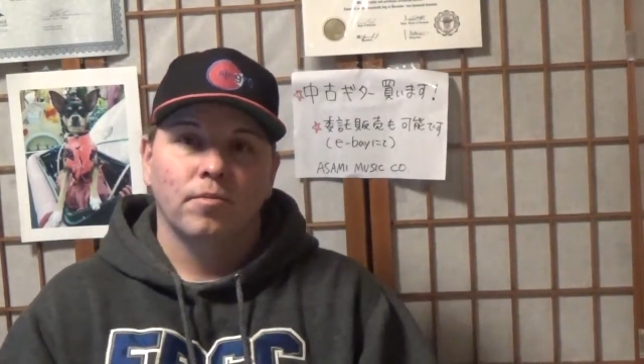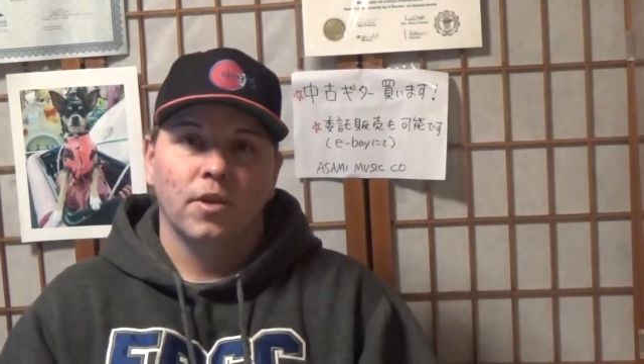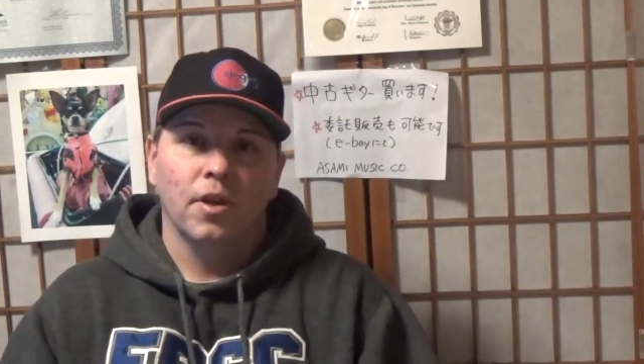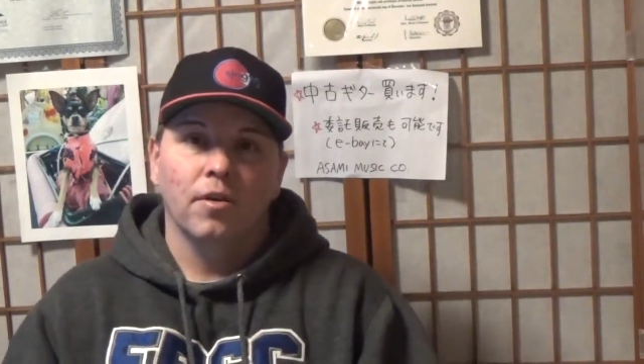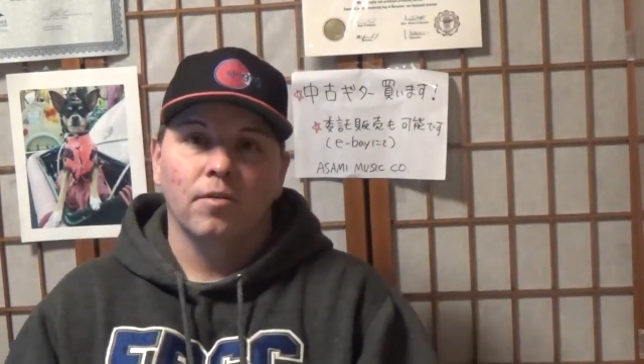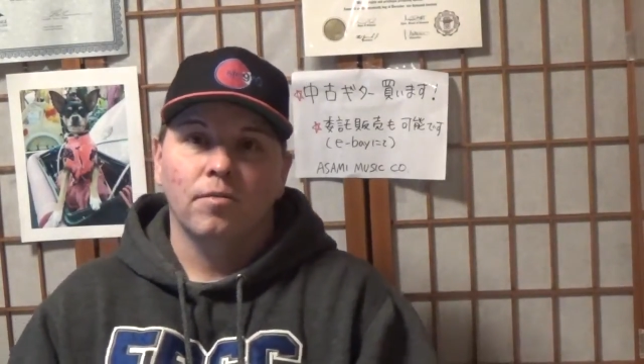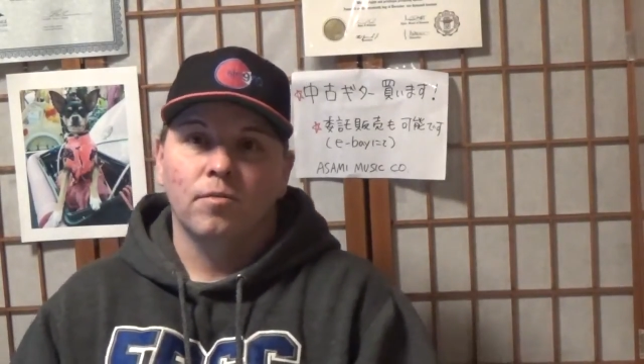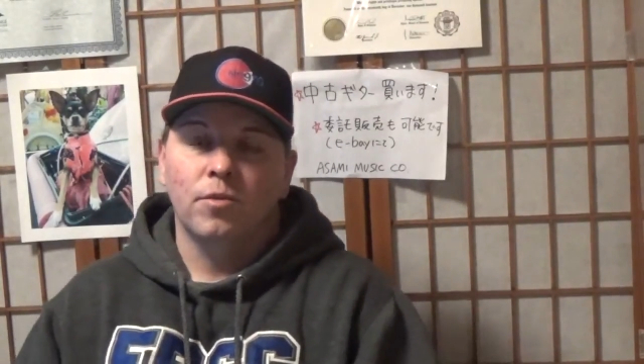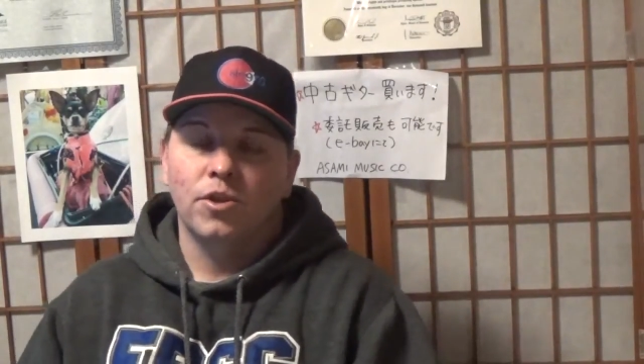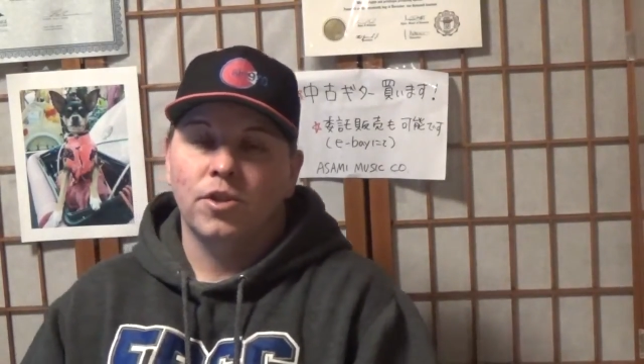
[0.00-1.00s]
you know,
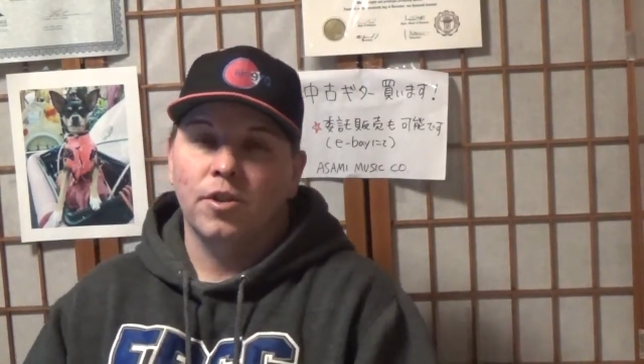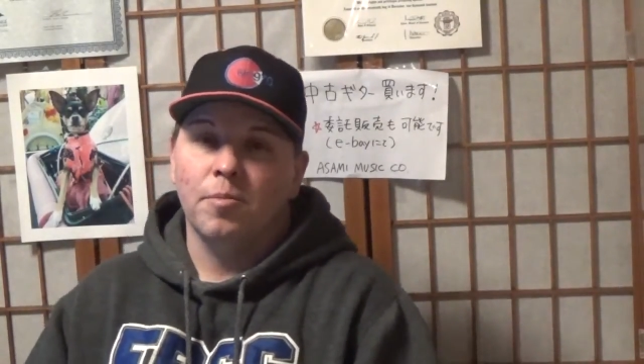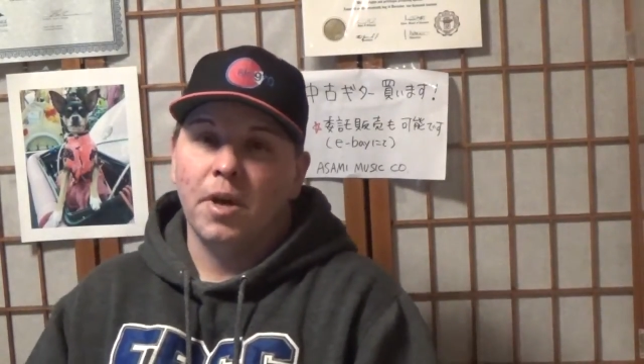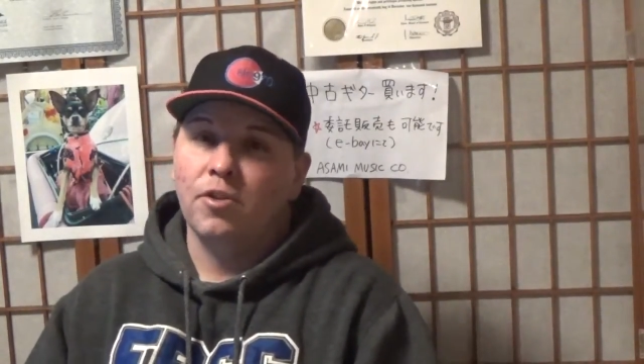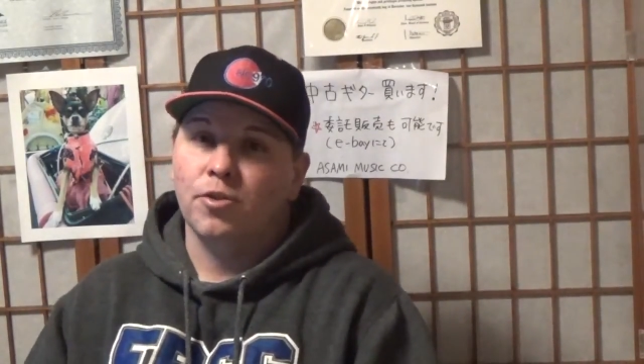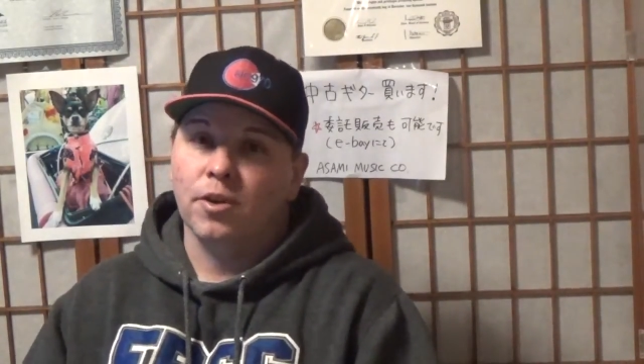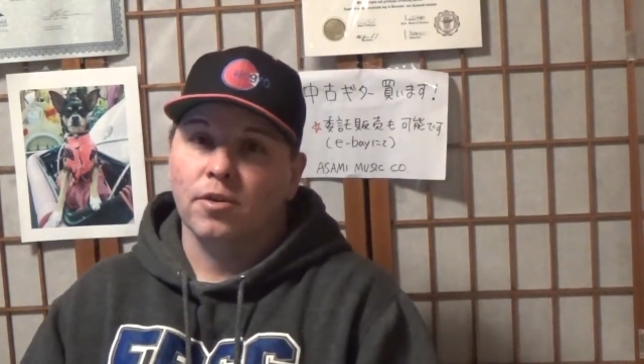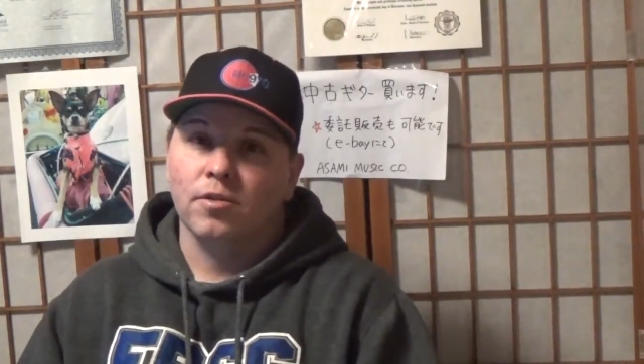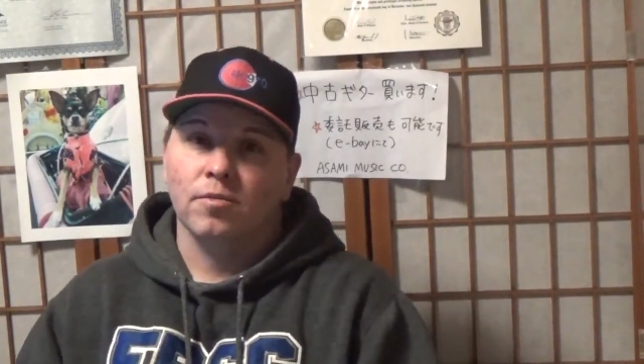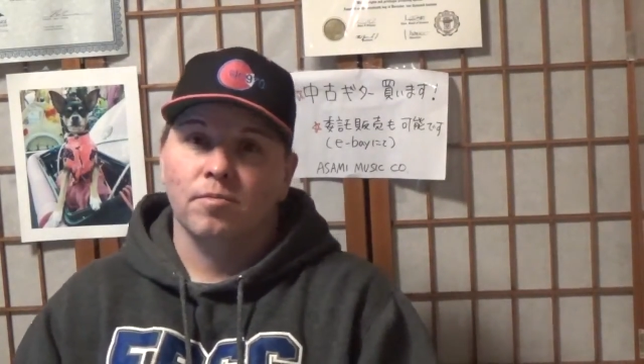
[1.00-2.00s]
which did The
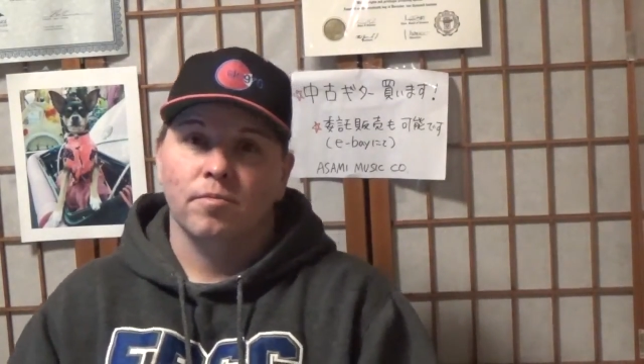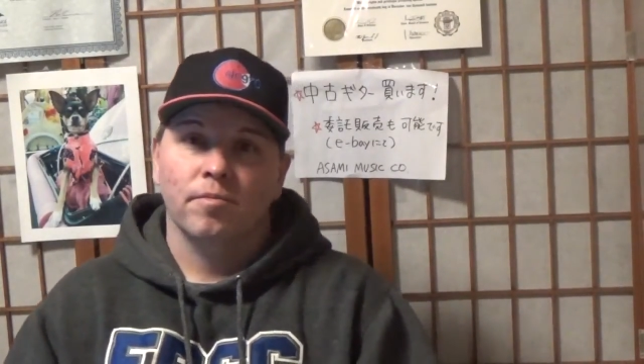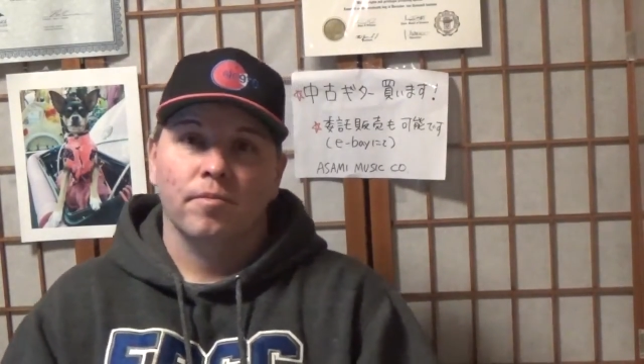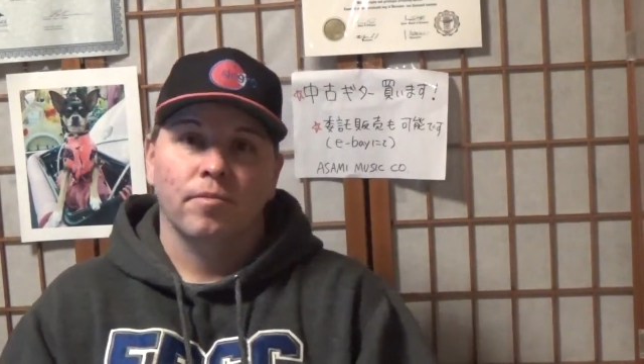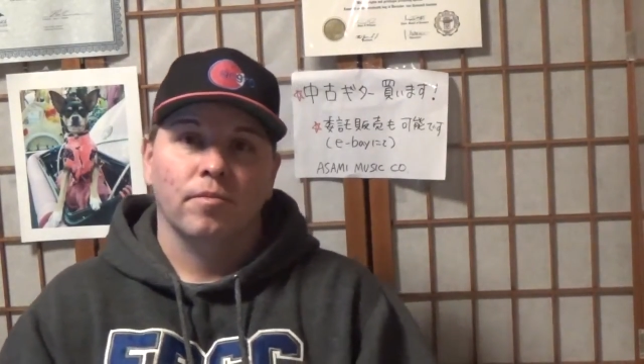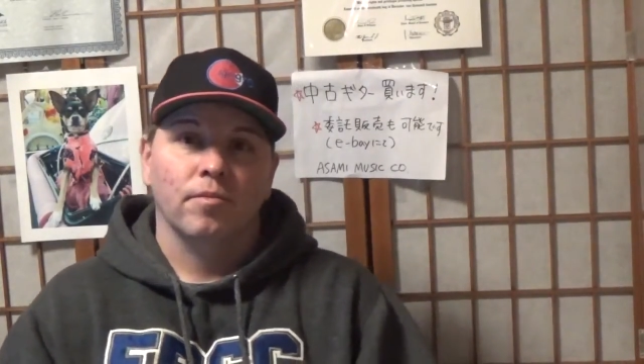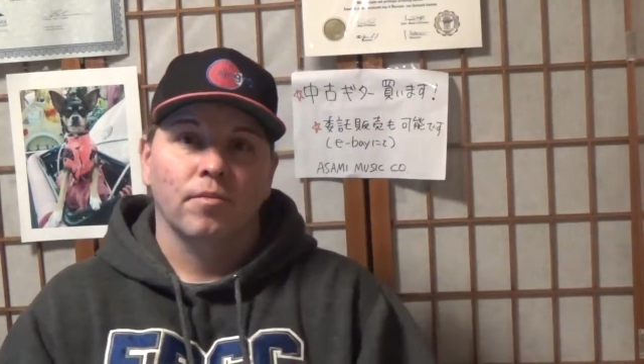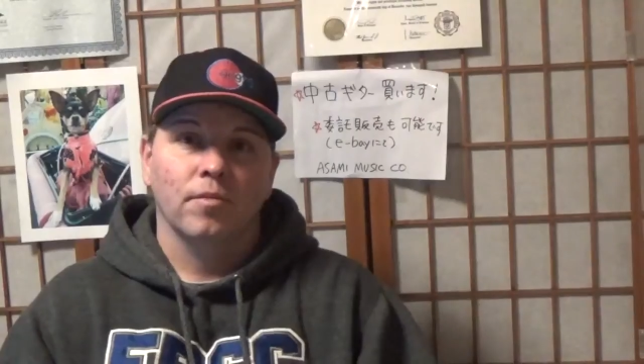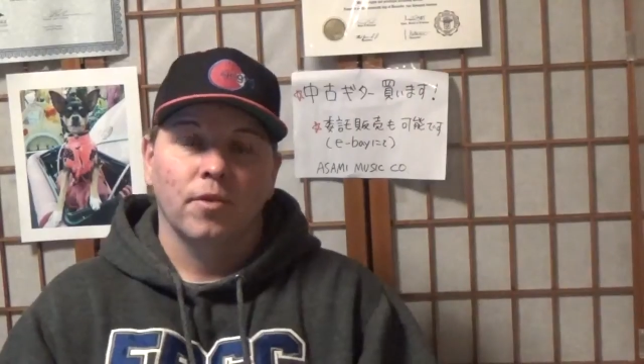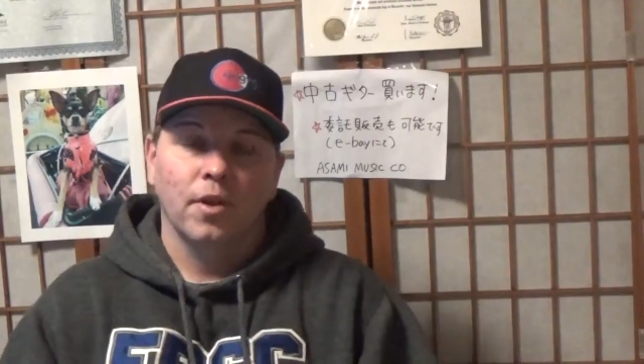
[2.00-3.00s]
Matrix,
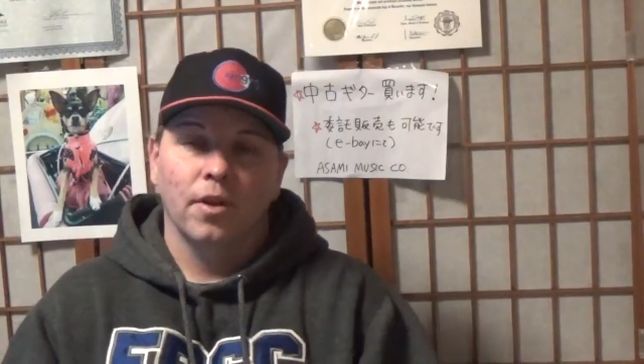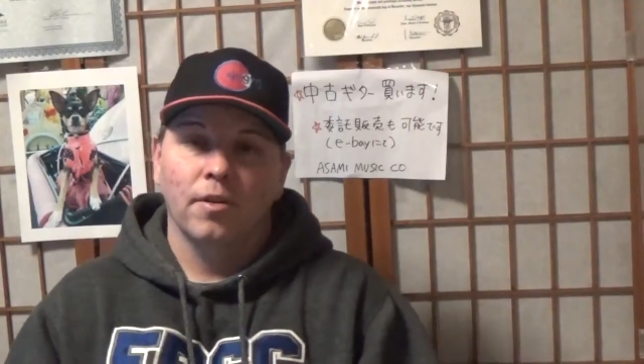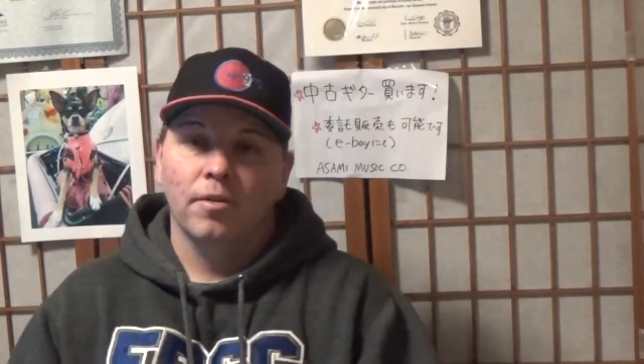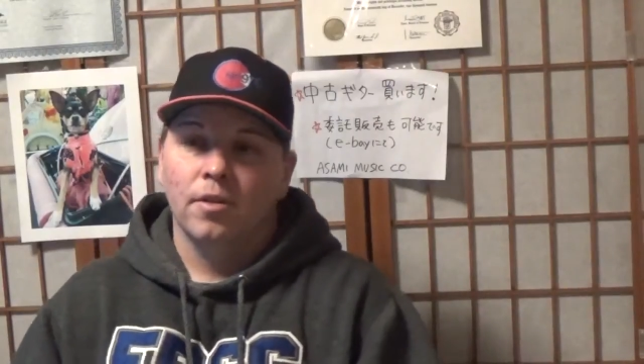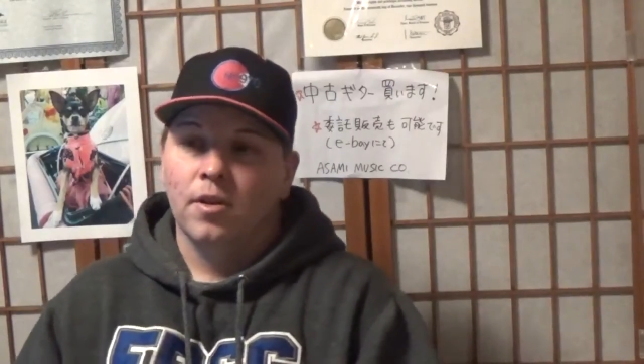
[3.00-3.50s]
you know.